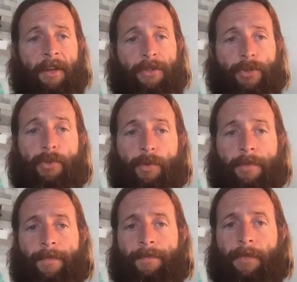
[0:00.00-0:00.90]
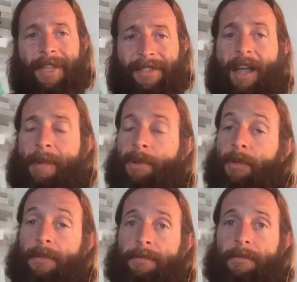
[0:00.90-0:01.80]
2, it's
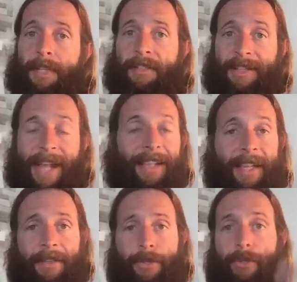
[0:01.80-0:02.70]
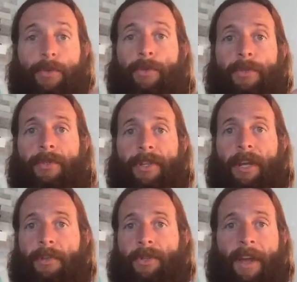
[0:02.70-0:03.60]
topical. It's daily news, you
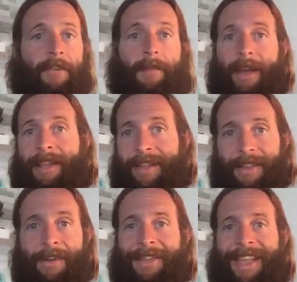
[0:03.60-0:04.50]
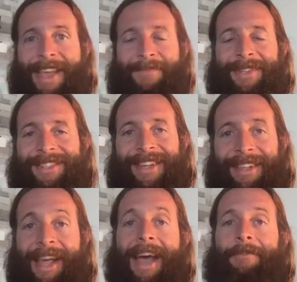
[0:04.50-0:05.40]
know, so everybody on the campus can
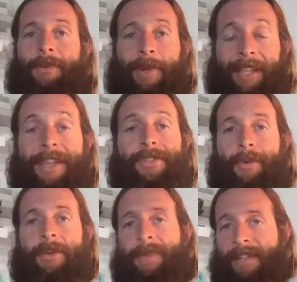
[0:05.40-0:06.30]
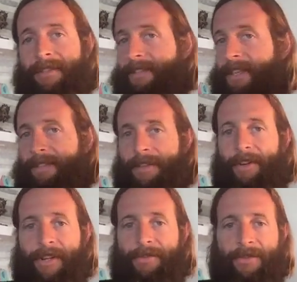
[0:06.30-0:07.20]
laugh and relate to it because it's things that they're
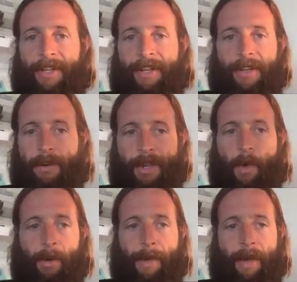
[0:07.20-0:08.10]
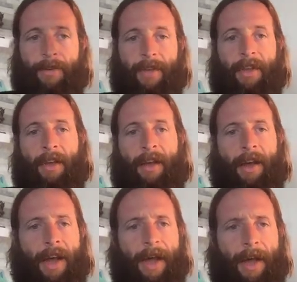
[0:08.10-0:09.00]
interested in or know about.
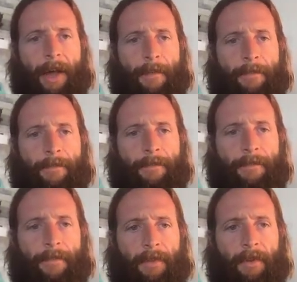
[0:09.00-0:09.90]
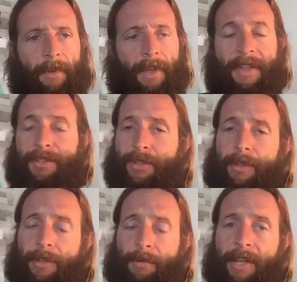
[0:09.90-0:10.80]
And then
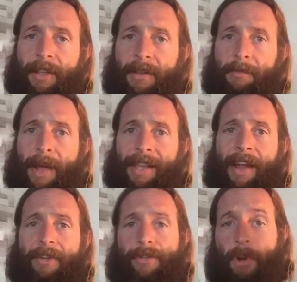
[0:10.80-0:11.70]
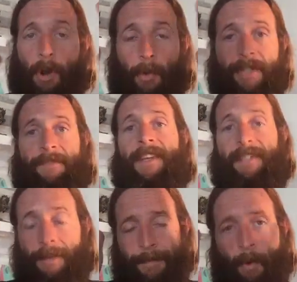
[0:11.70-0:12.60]
3, my characters are always
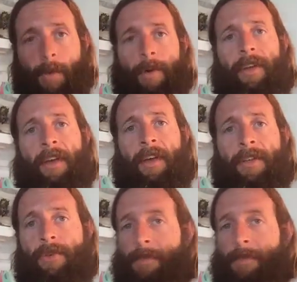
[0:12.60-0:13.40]
facing forward. So I'm